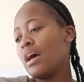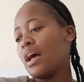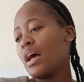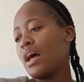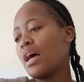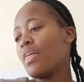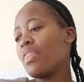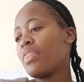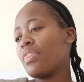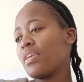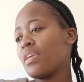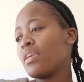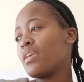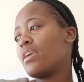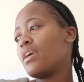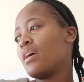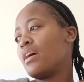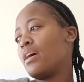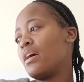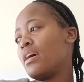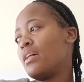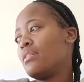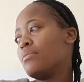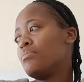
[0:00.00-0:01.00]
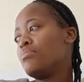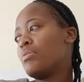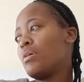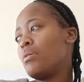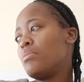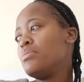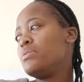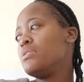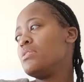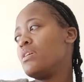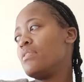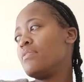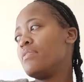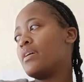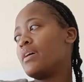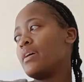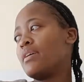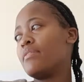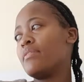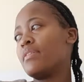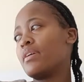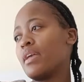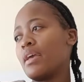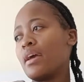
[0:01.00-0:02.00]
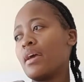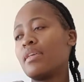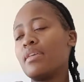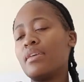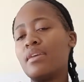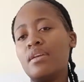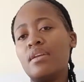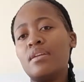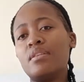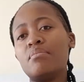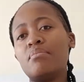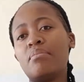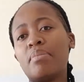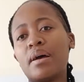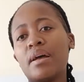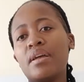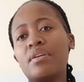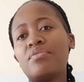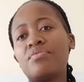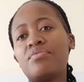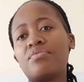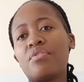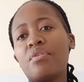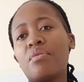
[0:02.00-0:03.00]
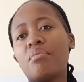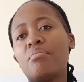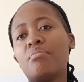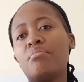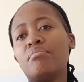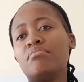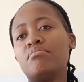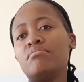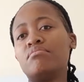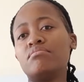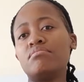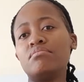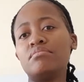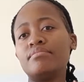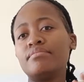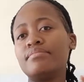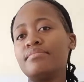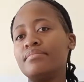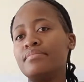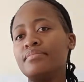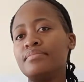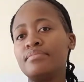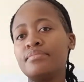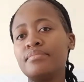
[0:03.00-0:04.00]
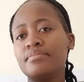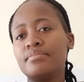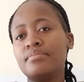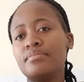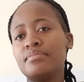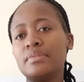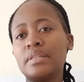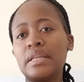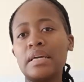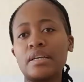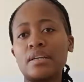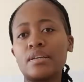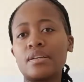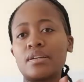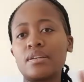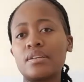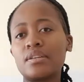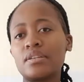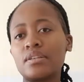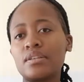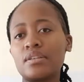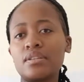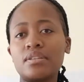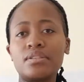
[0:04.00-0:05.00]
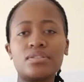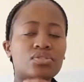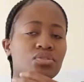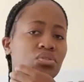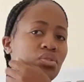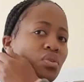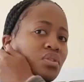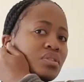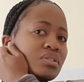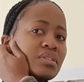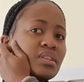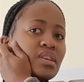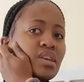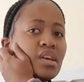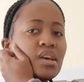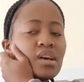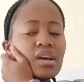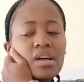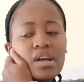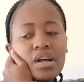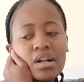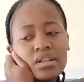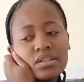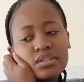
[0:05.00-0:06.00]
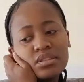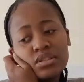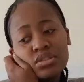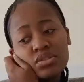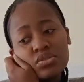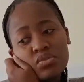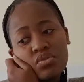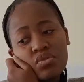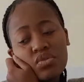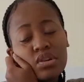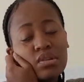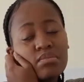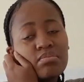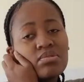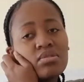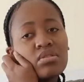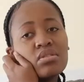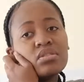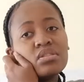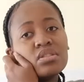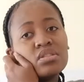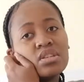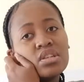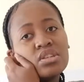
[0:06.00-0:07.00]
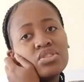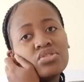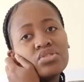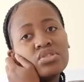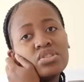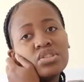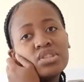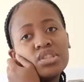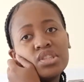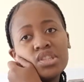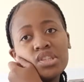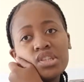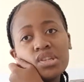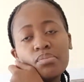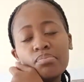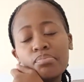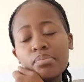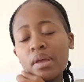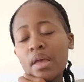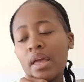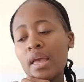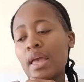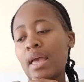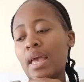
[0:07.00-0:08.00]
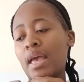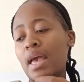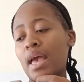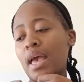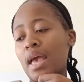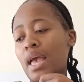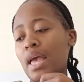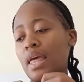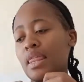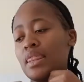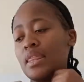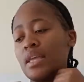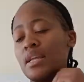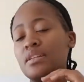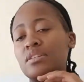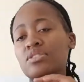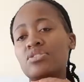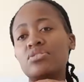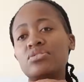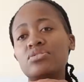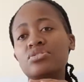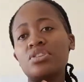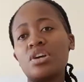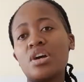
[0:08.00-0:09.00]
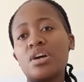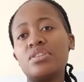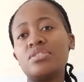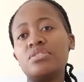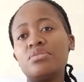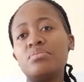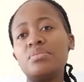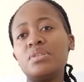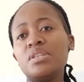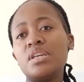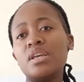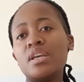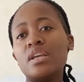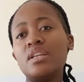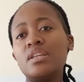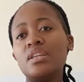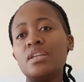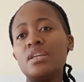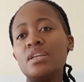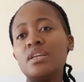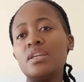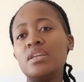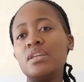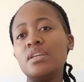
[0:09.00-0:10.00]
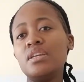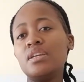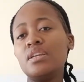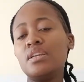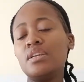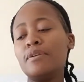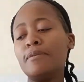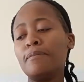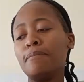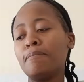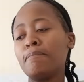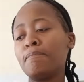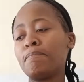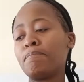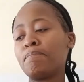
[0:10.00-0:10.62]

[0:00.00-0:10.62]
I think, yeah, I'll probably never ever again buy from like stores here. I'll just order, because it's actually cheap and they didn't charge me any,